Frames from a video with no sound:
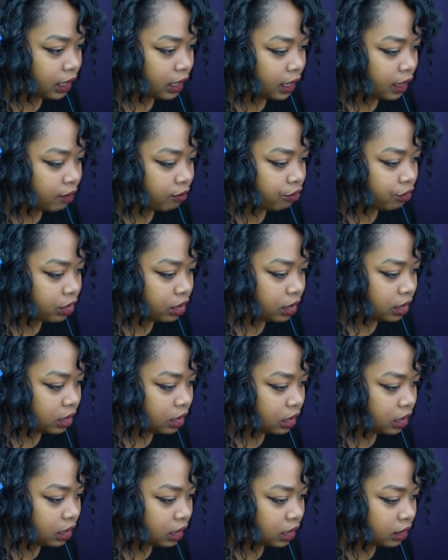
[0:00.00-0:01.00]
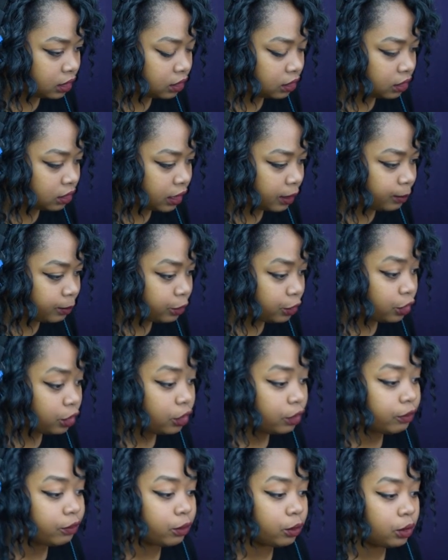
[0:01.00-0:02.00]
everything except
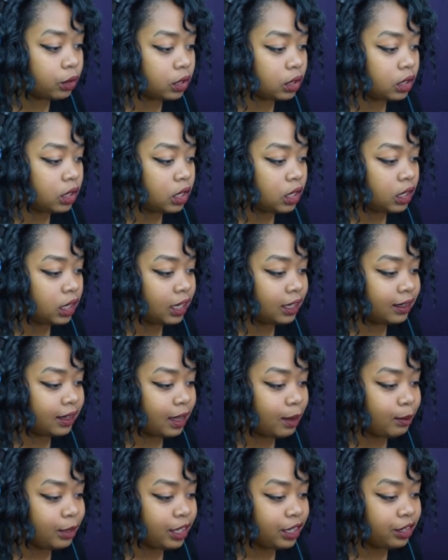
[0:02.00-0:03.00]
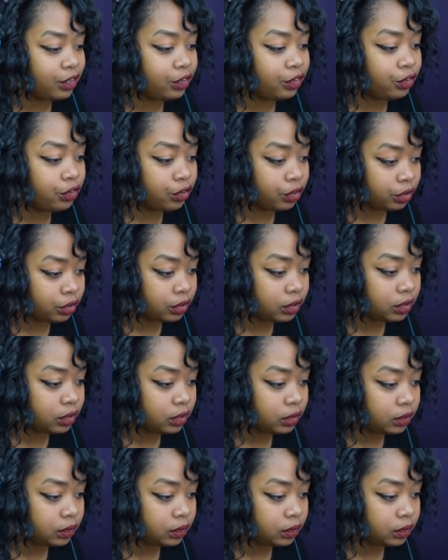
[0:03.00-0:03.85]
for contaminated dirt.